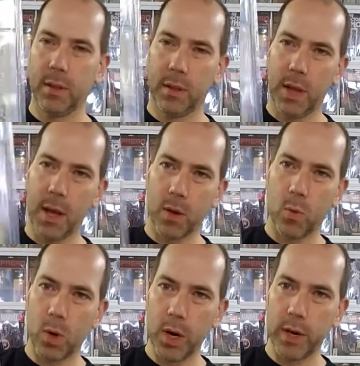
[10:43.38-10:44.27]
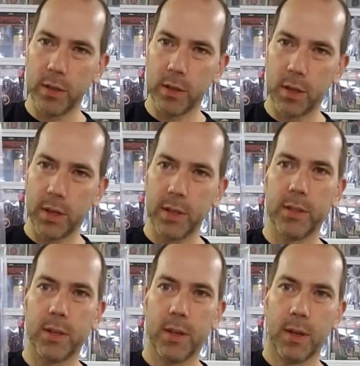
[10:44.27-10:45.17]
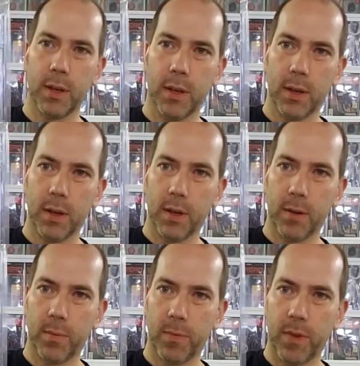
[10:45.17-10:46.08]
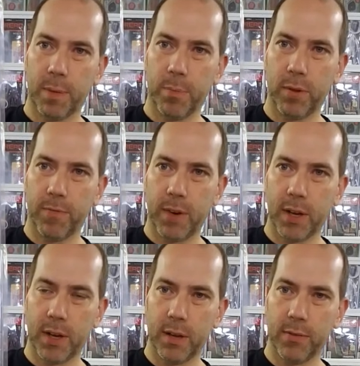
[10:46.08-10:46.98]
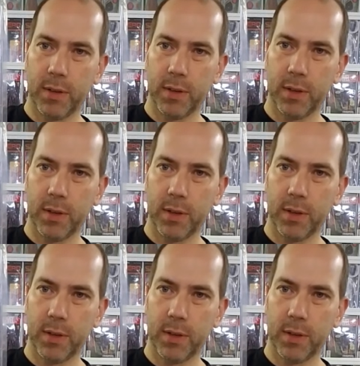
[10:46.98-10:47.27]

Not quite as nice. 5.5.